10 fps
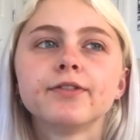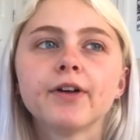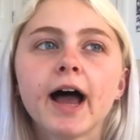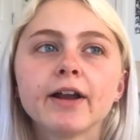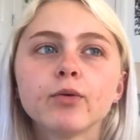
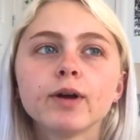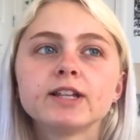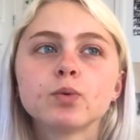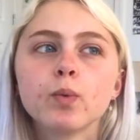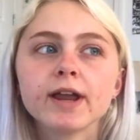I don't.
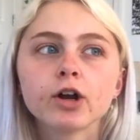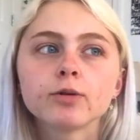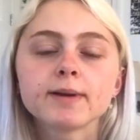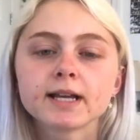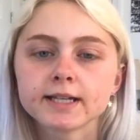It's weird
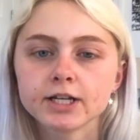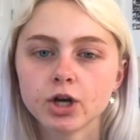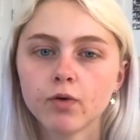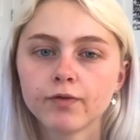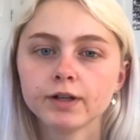because I
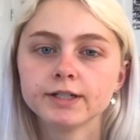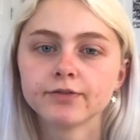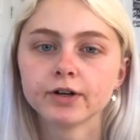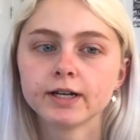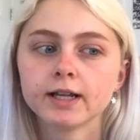don't feel
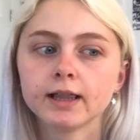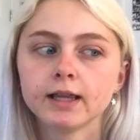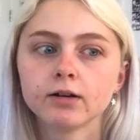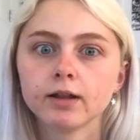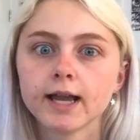different
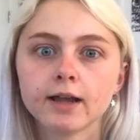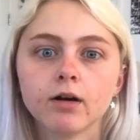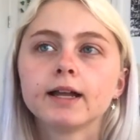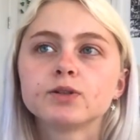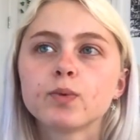literally at all.
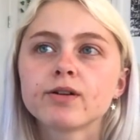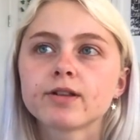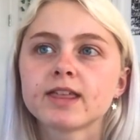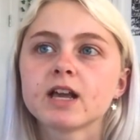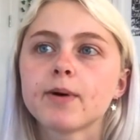It's weird to
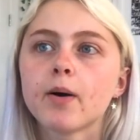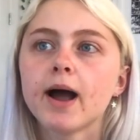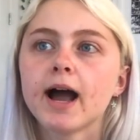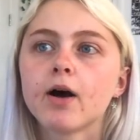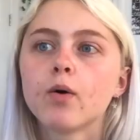think about
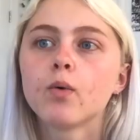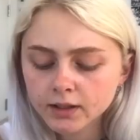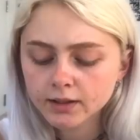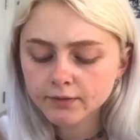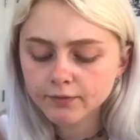how
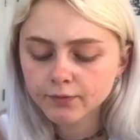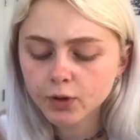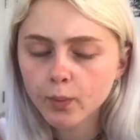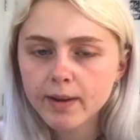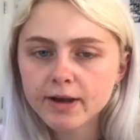the
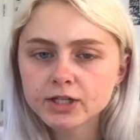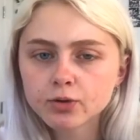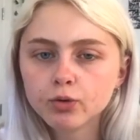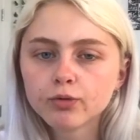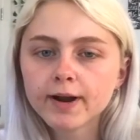way my
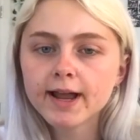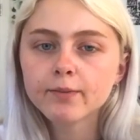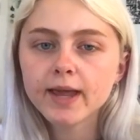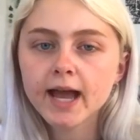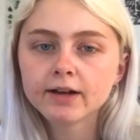school ran,
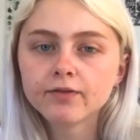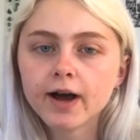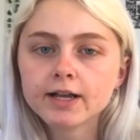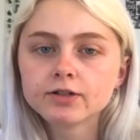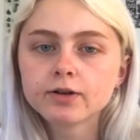we had
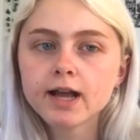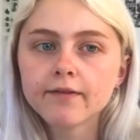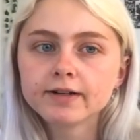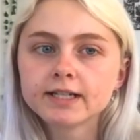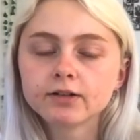advisory
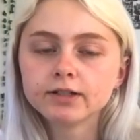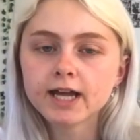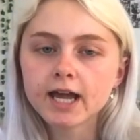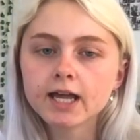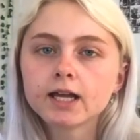every single
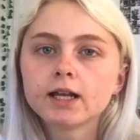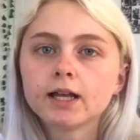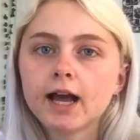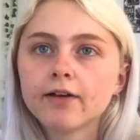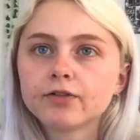day
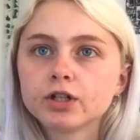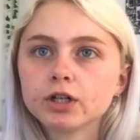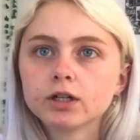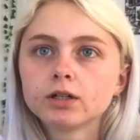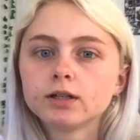
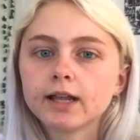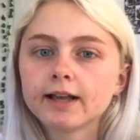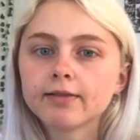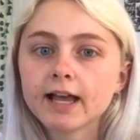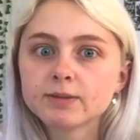after
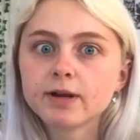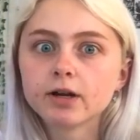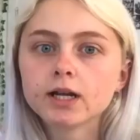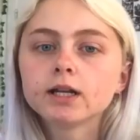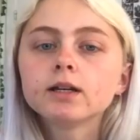like last
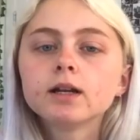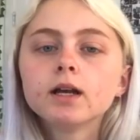period.